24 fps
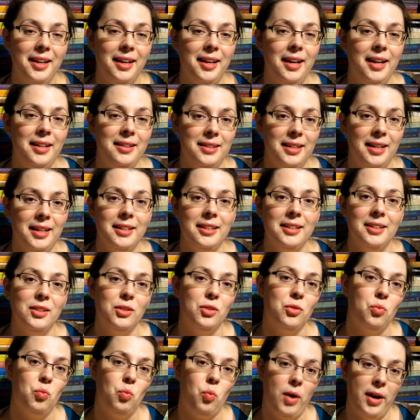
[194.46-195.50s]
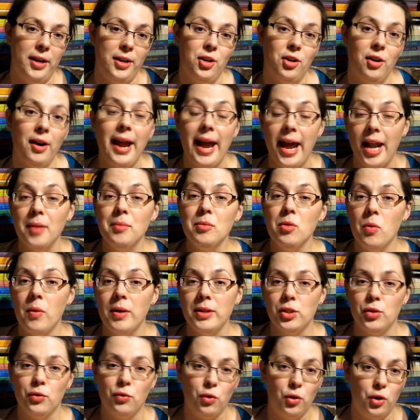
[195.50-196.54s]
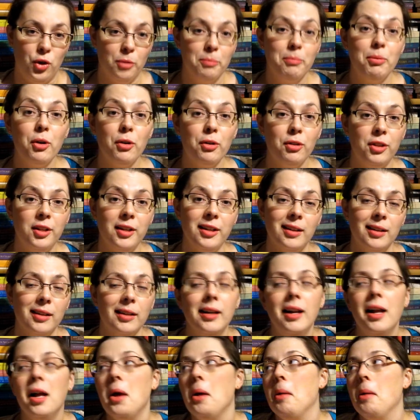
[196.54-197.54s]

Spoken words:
and then what your animal was for your birth year.